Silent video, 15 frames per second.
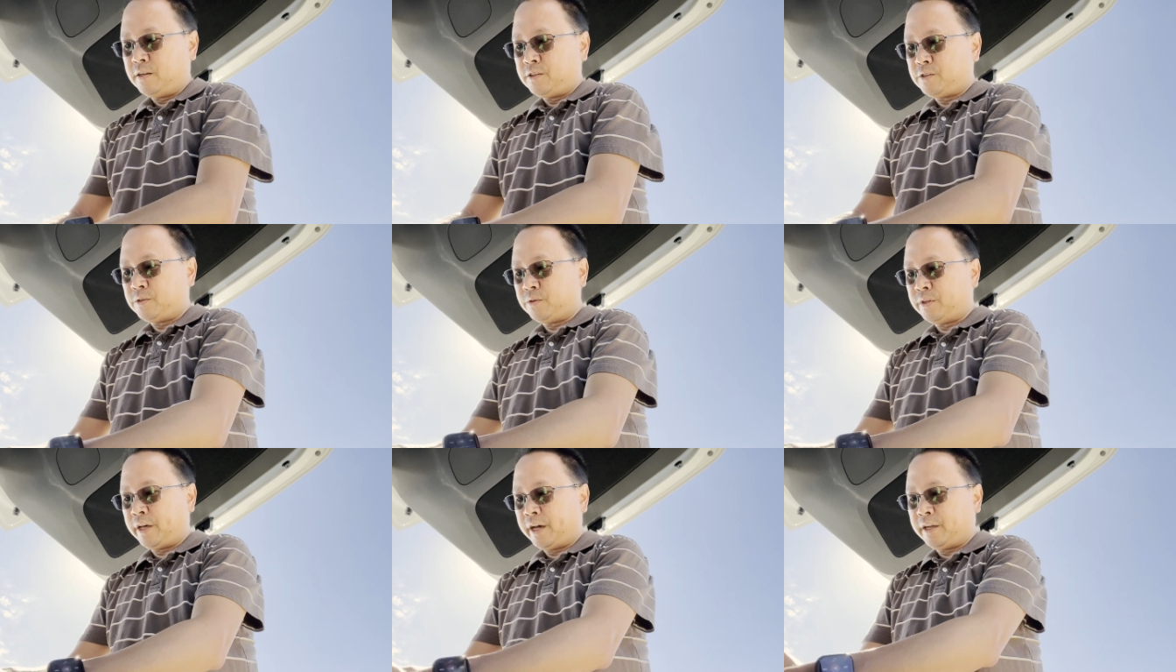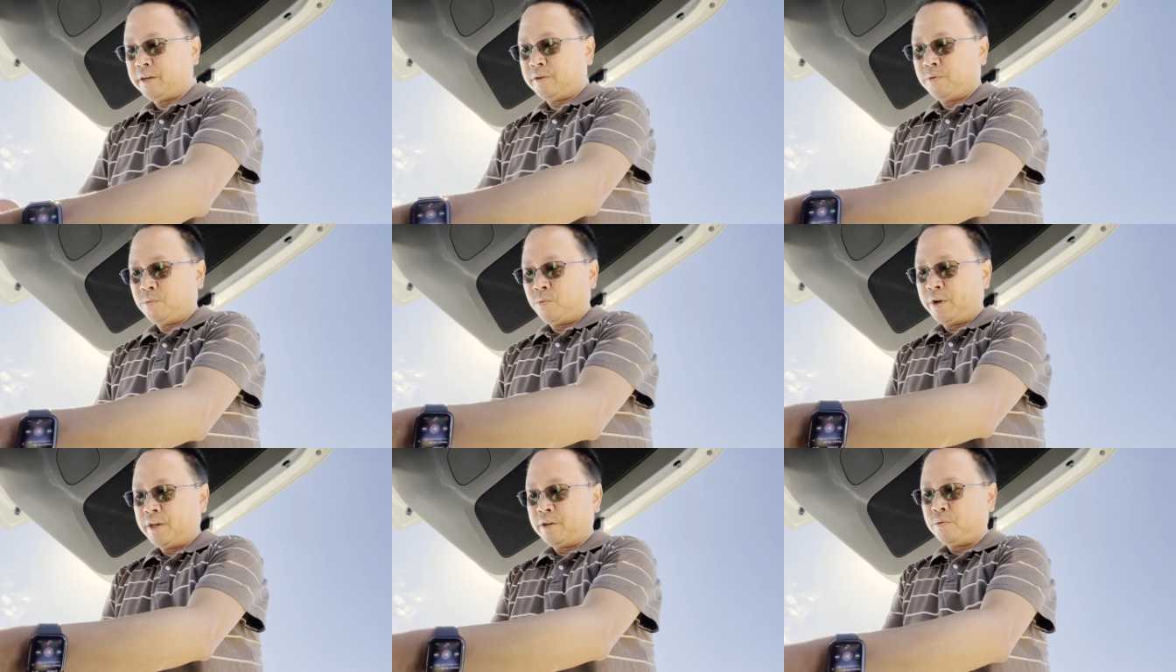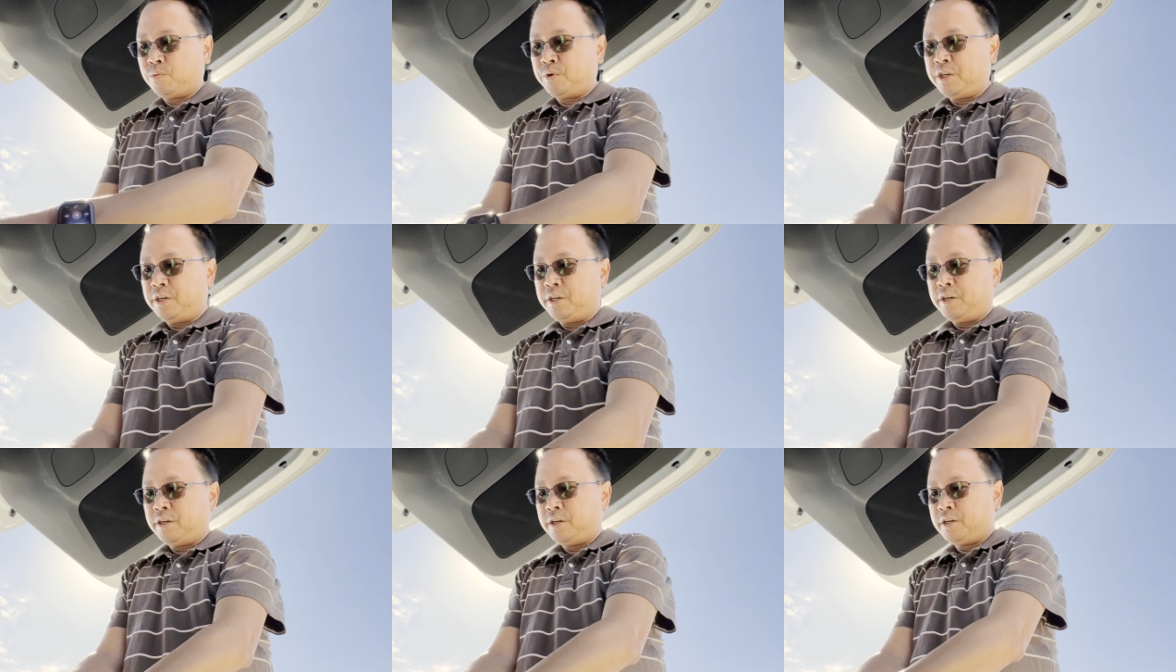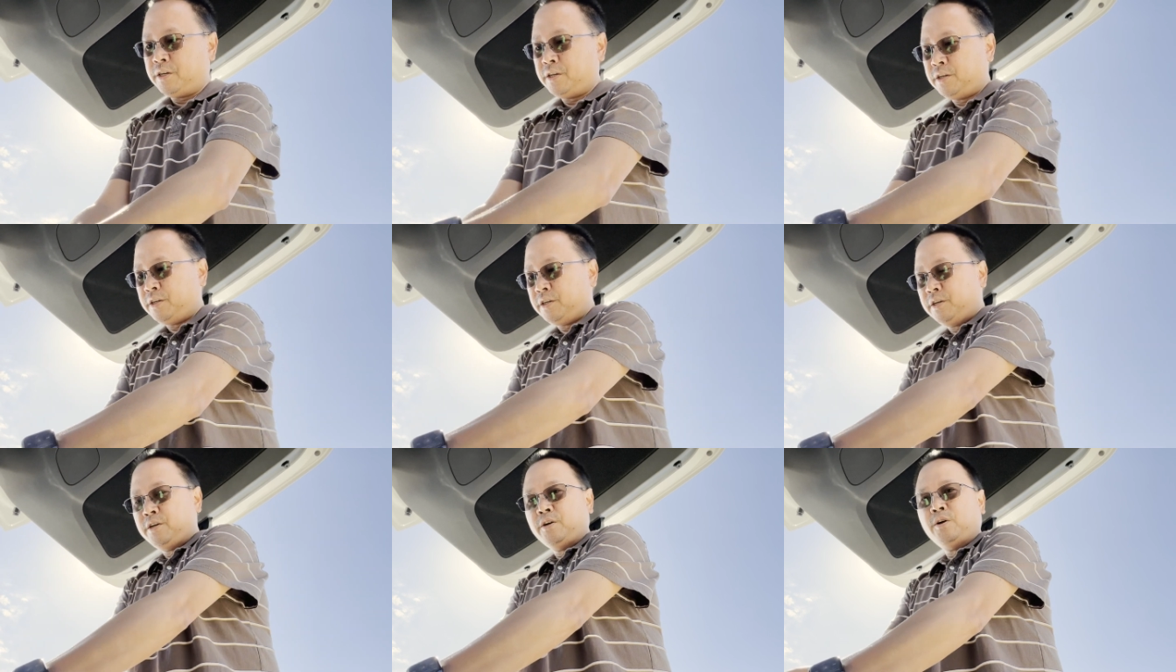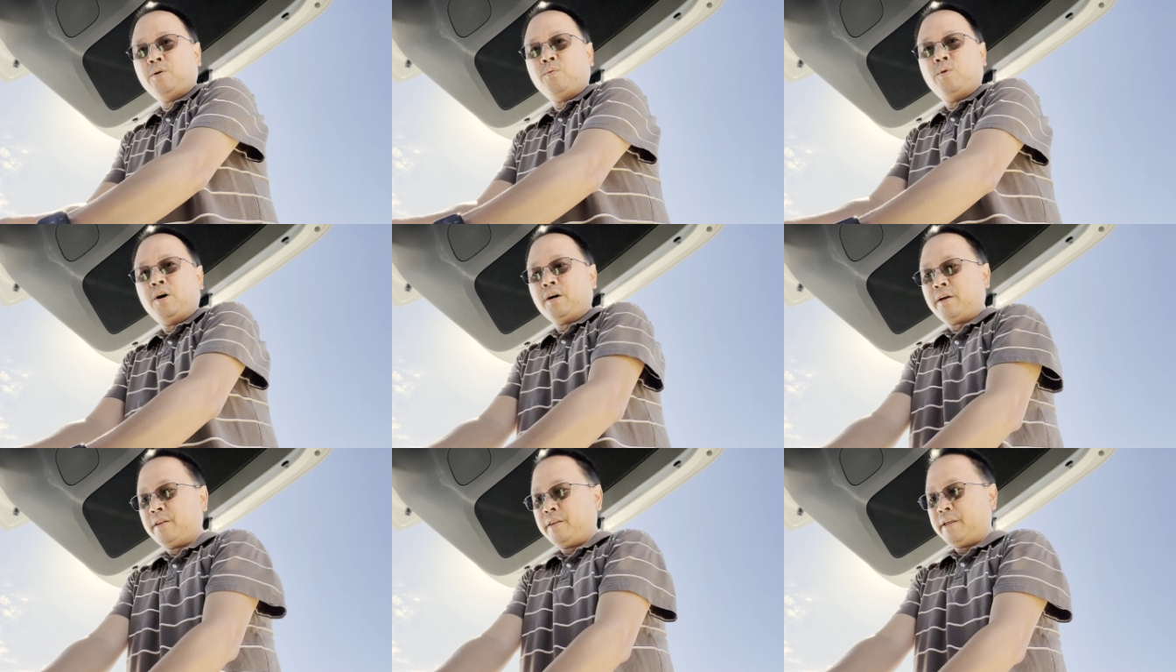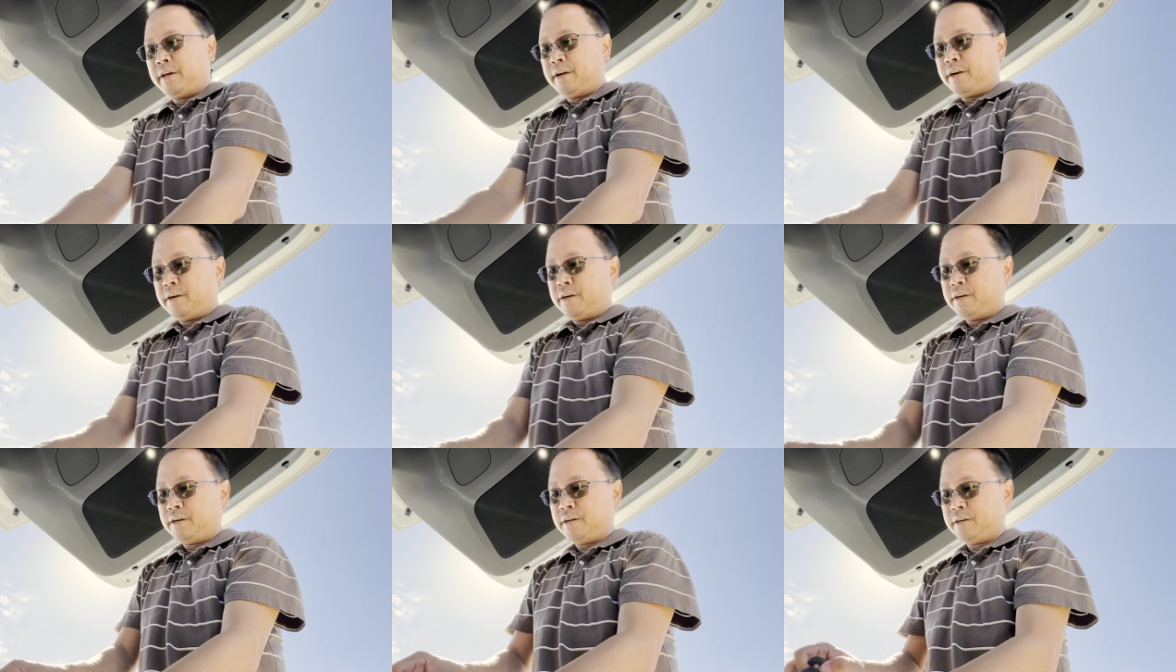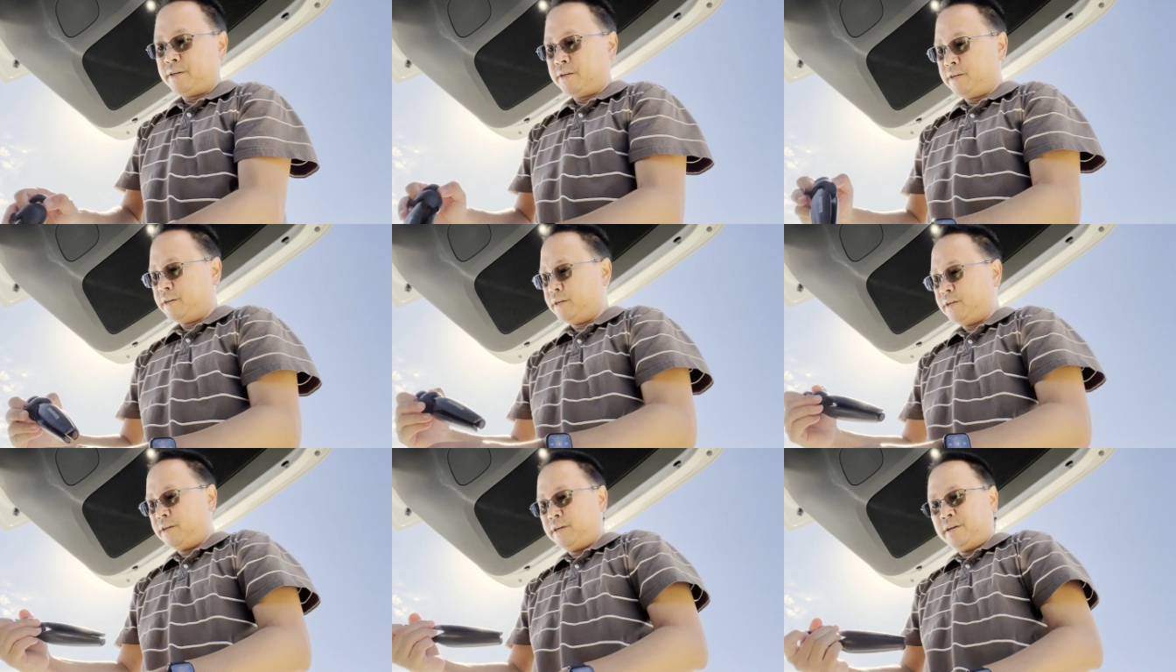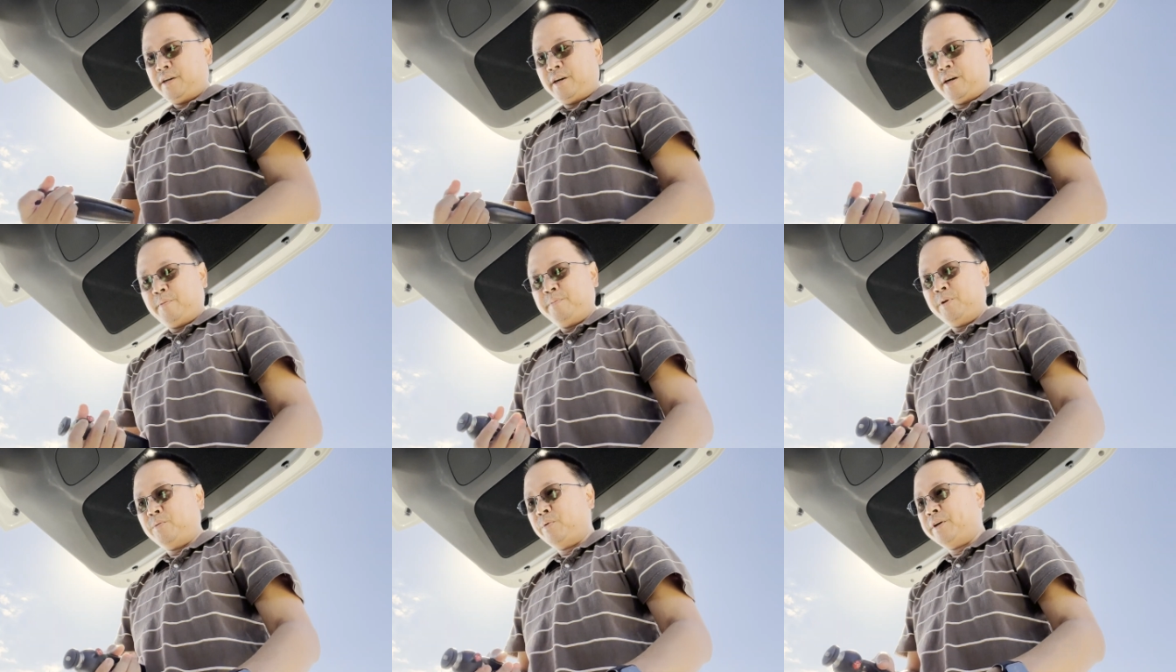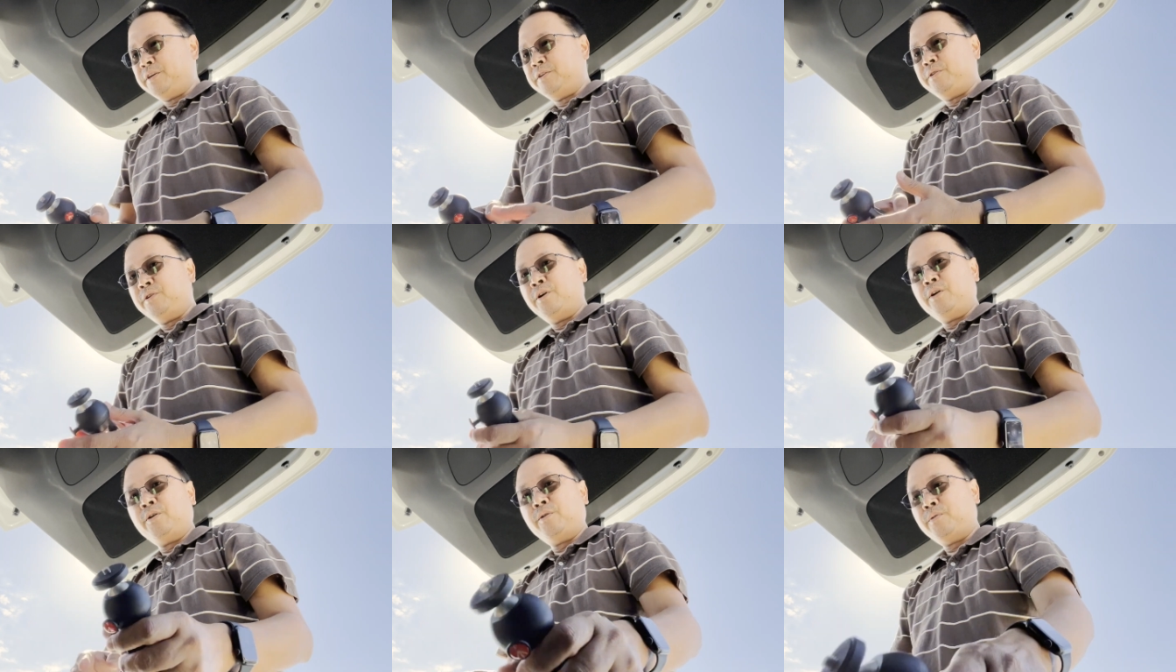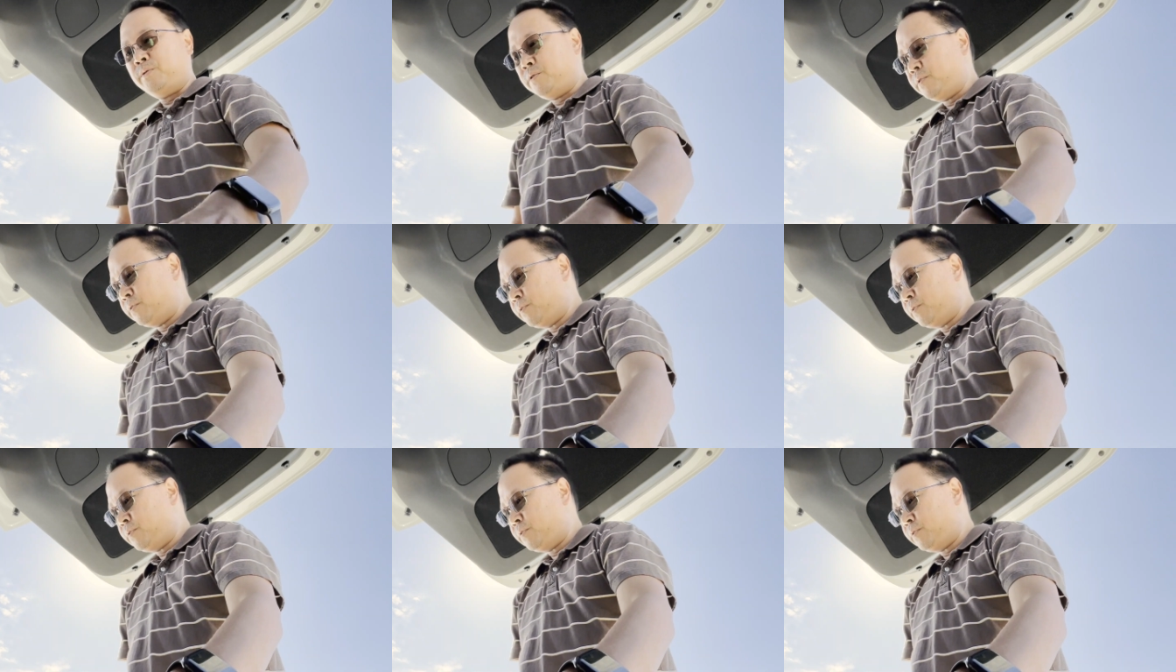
so that when we walk there, I'll be ready to go.